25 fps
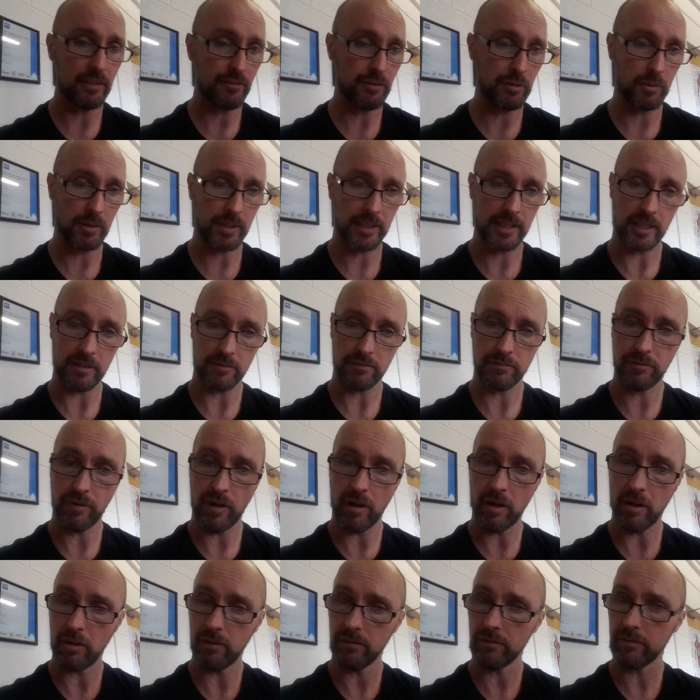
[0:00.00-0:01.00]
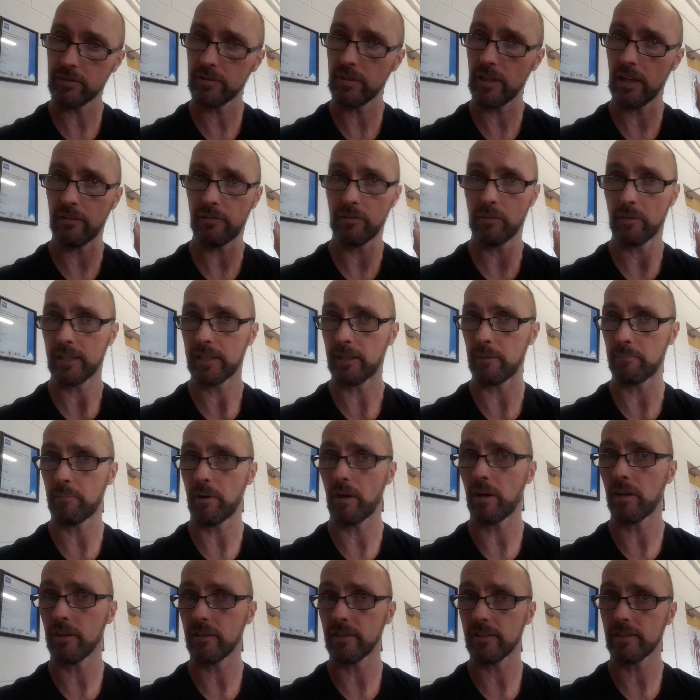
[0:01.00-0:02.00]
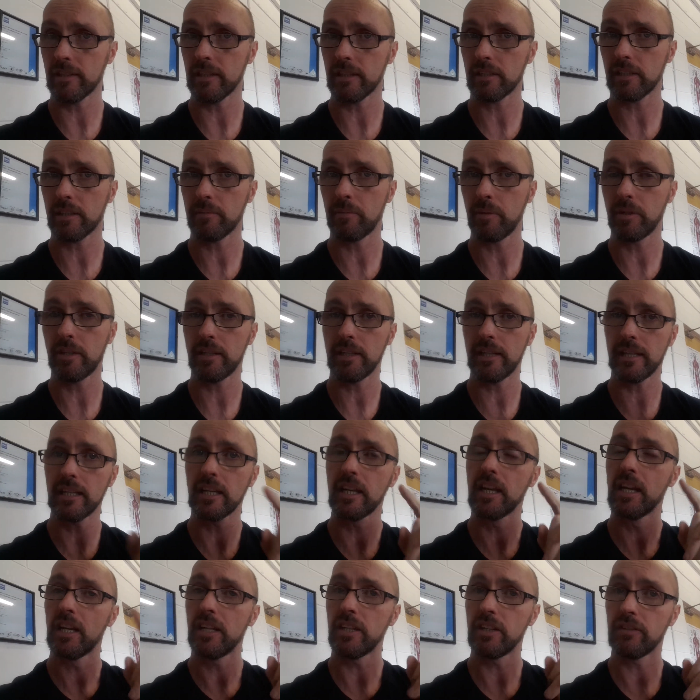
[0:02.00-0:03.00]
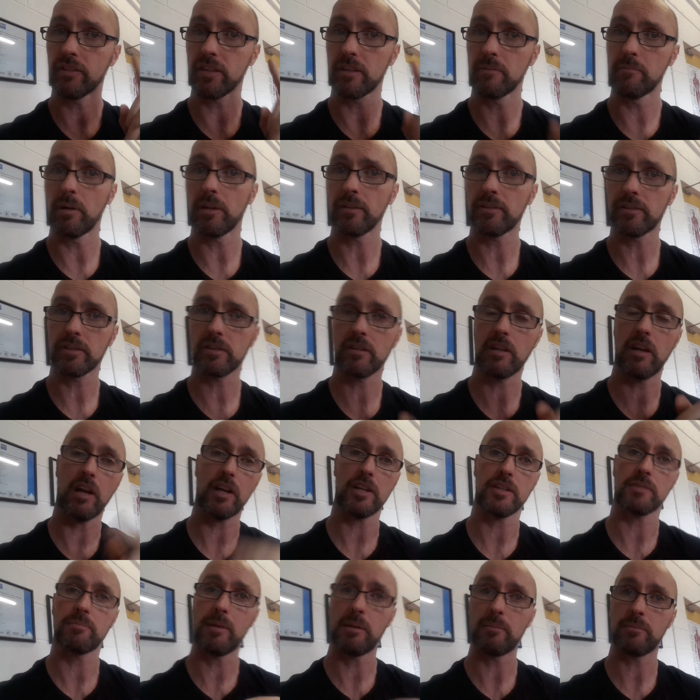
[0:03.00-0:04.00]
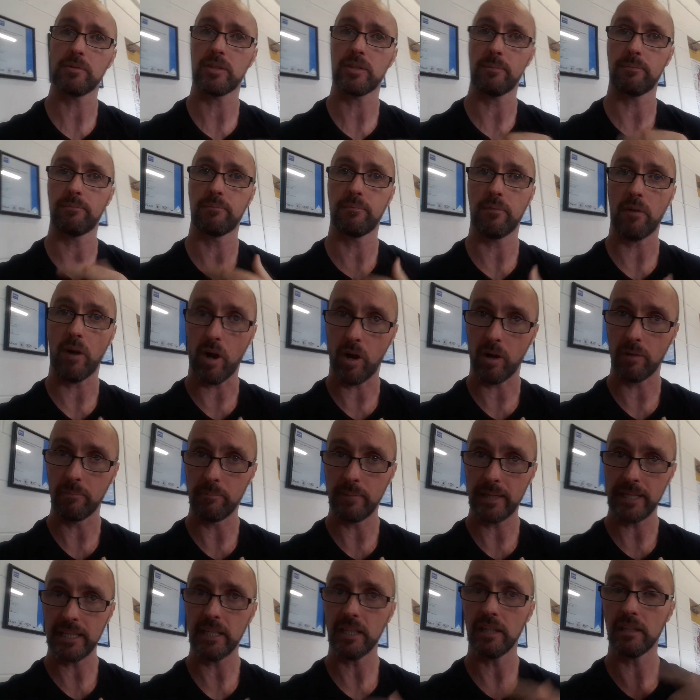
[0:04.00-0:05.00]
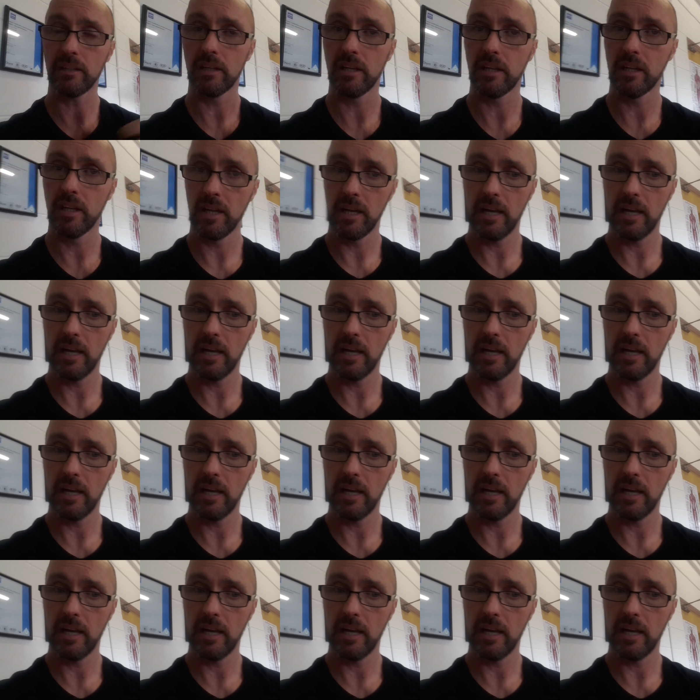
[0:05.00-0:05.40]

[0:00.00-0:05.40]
If you want to get involved, if you want to get part of this little community, you've got a month's class membership on me,